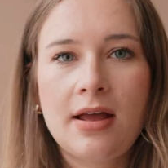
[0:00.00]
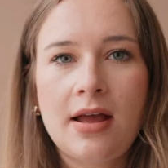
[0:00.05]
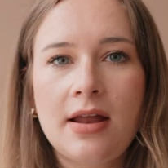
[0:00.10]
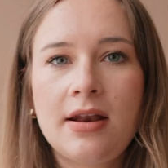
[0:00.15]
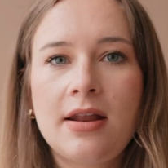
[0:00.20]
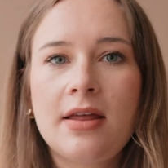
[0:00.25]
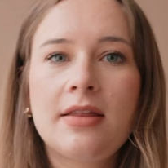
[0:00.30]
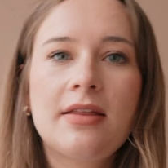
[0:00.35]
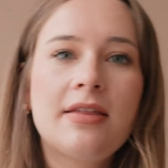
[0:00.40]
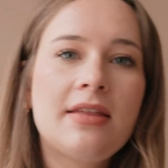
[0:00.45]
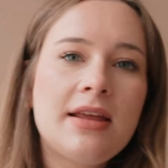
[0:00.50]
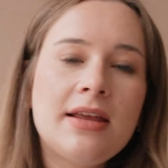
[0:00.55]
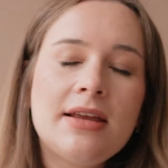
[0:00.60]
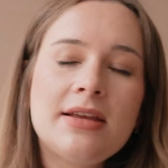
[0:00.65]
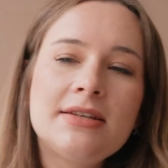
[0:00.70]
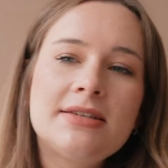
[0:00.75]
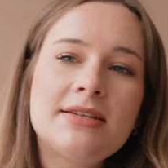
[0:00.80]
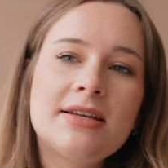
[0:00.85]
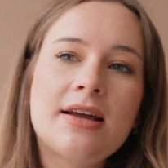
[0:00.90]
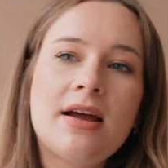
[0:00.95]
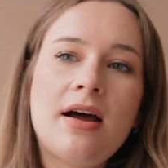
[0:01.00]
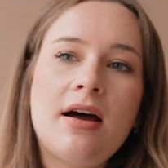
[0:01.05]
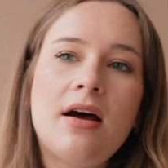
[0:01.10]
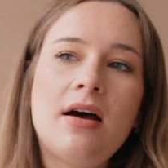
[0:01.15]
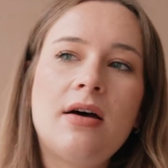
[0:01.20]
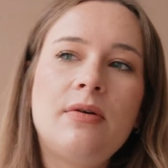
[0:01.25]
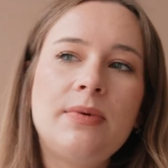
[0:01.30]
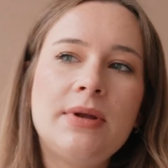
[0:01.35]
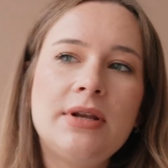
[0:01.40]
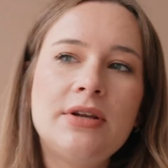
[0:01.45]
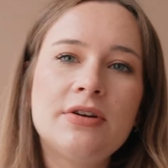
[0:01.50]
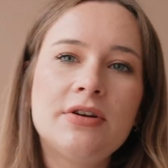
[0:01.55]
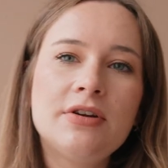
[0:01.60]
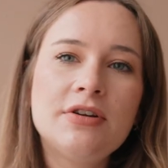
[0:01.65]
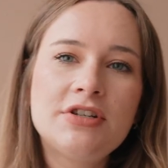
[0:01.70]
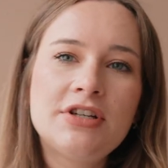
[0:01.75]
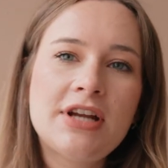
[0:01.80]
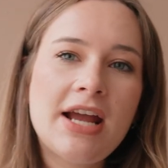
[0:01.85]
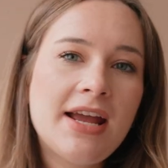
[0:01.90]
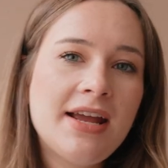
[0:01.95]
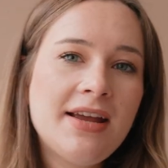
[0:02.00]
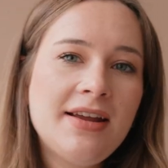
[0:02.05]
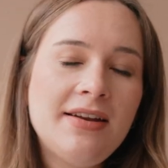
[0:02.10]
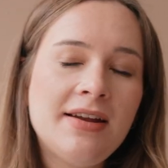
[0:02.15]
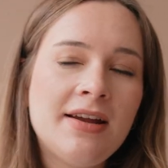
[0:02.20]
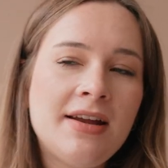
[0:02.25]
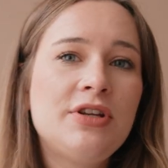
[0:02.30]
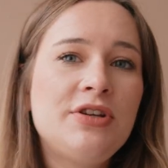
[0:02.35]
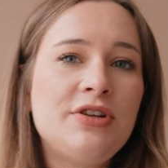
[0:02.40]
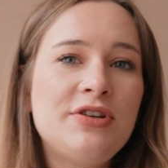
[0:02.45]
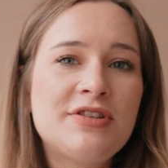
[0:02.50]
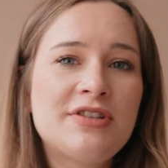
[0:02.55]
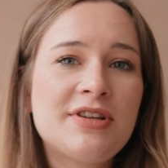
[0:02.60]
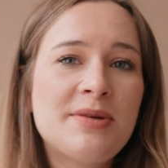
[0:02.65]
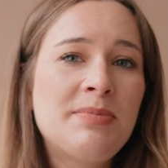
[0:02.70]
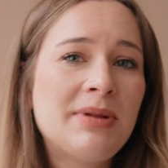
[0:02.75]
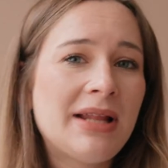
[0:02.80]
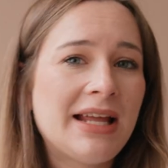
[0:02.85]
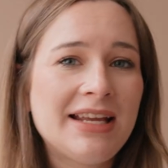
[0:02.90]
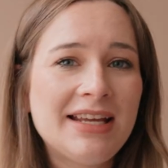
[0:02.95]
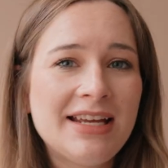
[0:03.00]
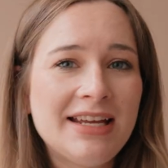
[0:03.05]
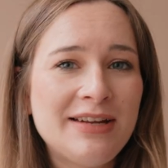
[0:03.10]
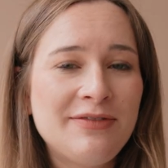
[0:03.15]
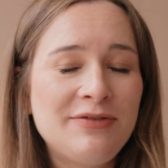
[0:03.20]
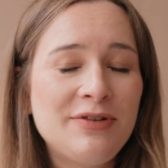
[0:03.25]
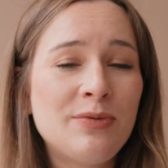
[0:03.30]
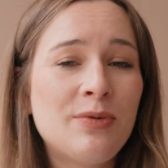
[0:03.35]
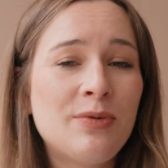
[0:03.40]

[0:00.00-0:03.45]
Another thing is a car window shade. You can use a blanket if you